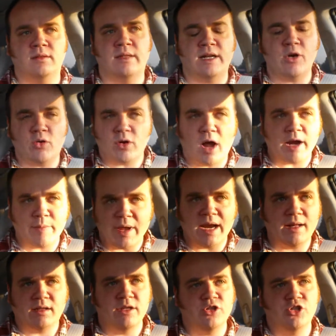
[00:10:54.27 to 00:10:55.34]
They don't
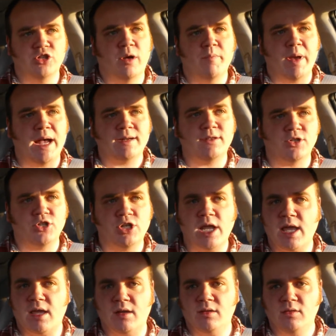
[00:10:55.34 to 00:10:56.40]
automatically jump back to
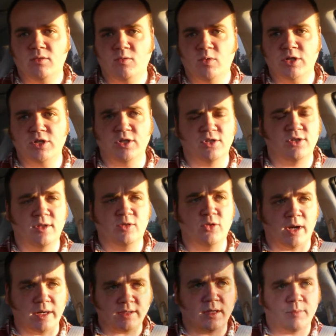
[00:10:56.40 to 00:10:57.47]
Shane, which is
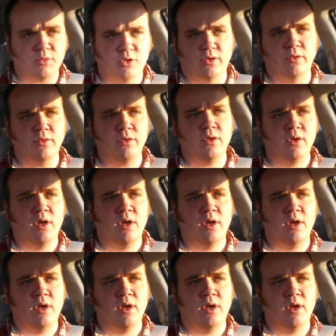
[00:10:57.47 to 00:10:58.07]
dressed up truth.